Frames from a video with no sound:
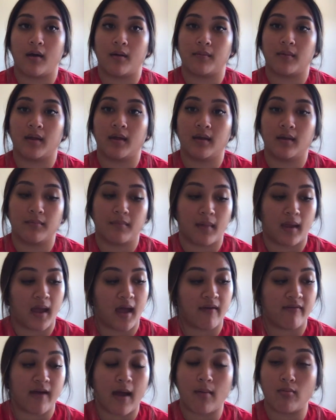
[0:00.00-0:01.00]
he may
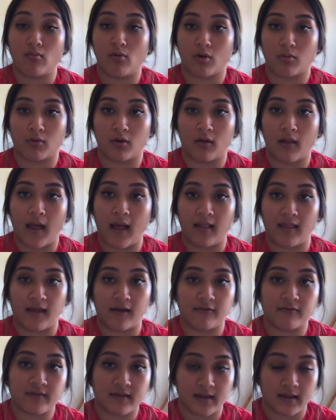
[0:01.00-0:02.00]
have abnormal
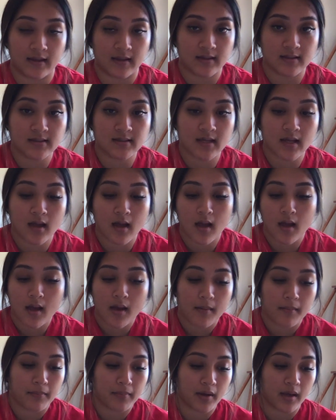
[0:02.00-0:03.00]
LFTs,
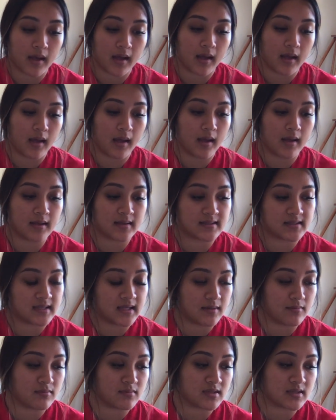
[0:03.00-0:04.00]
but it
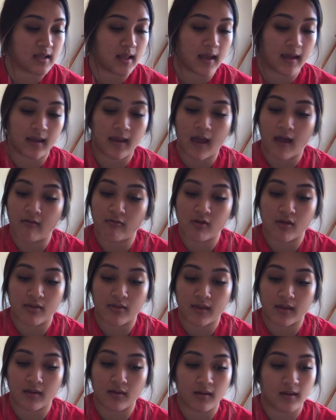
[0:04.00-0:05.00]
seems like
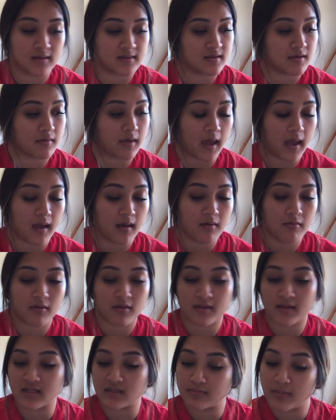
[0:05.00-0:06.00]
everything is okay with
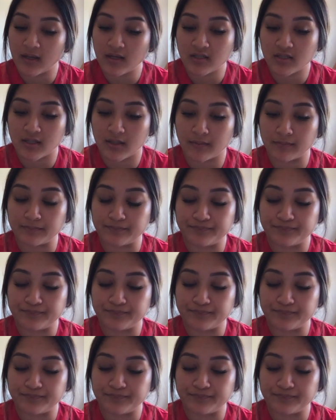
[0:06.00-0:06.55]
his patient.